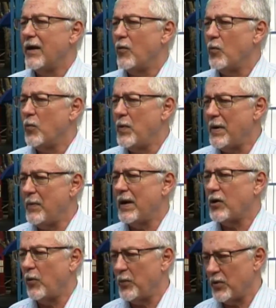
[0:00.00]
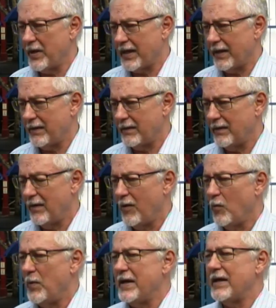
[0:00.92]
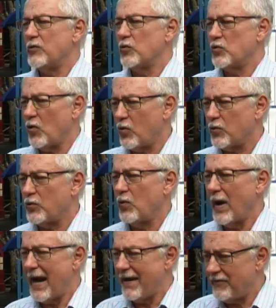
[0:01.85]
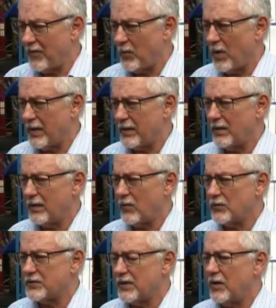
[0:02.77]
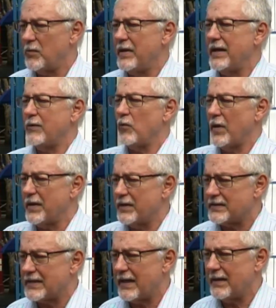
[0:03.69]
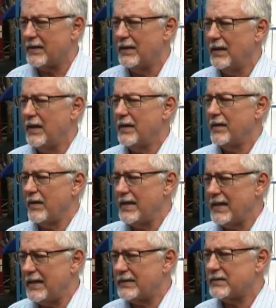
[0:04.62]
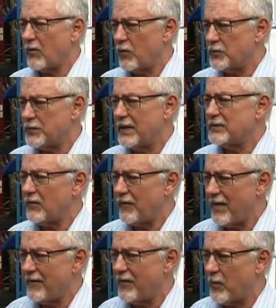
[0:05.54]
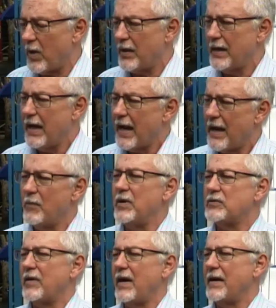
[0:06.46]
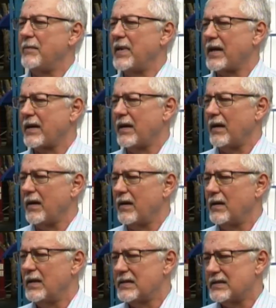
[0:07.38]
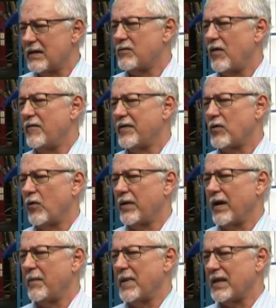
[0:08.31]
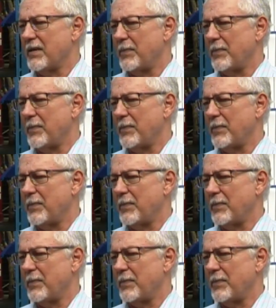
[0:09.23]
we will communicate. We need to talk to everyone concerned. We need to understand the needs, the constraints of everyone, and we'll try and make uh, Central Victoria a better